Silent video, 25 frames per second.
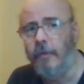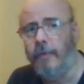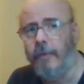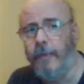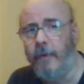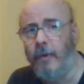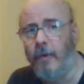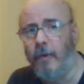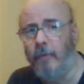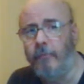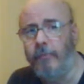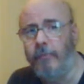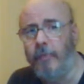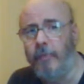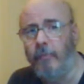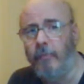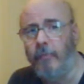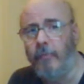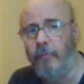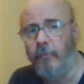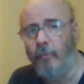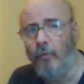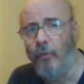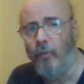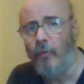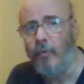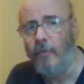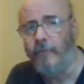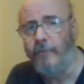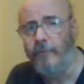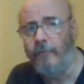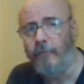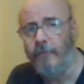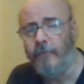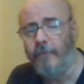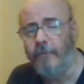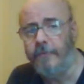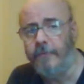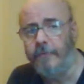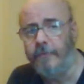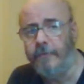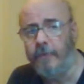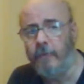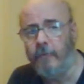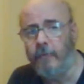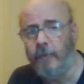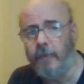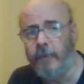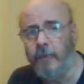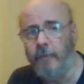therapy with warfarin
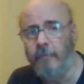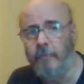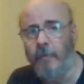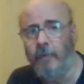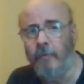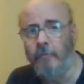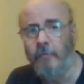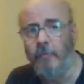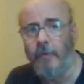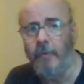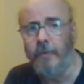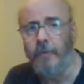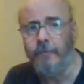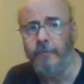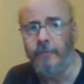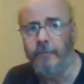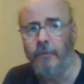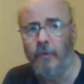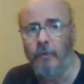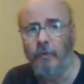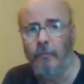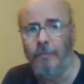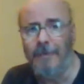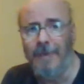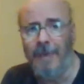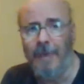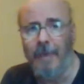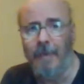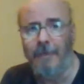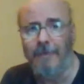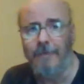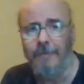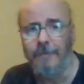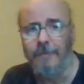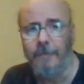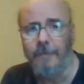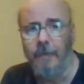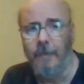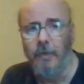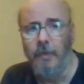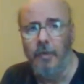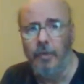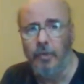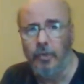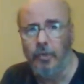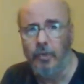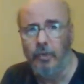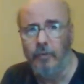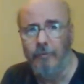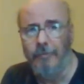sodium, otherwise known as
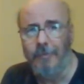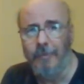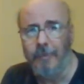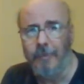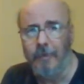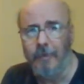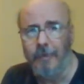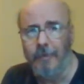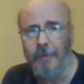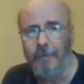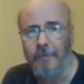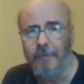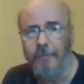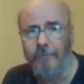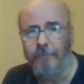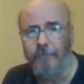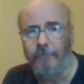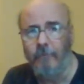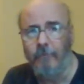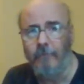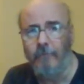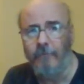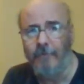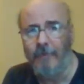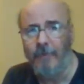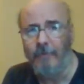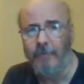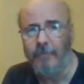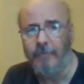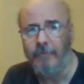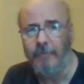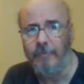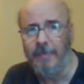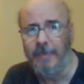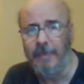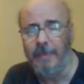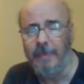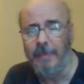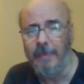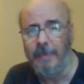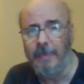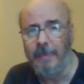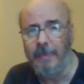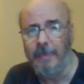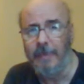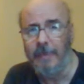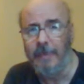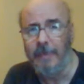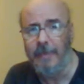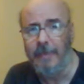Coumadin, is found to be
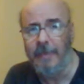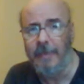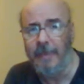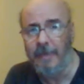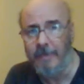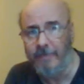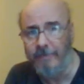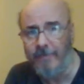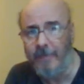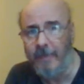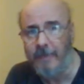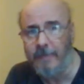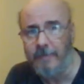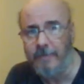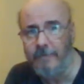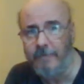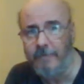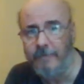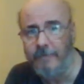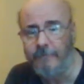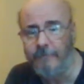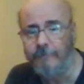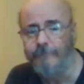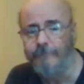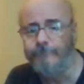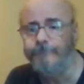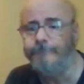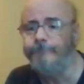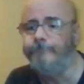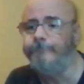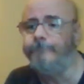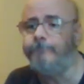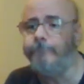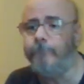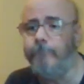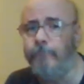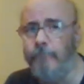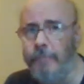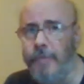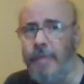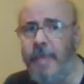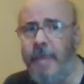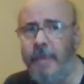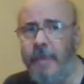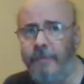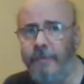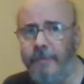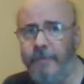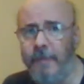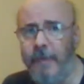ineffective,
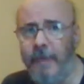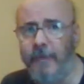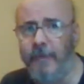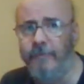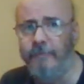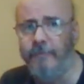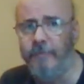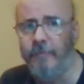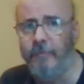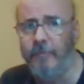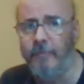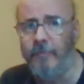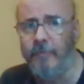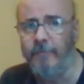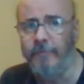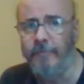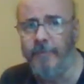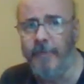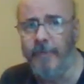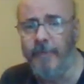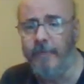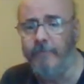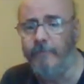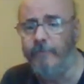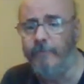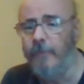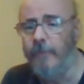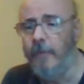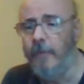as it has been with me.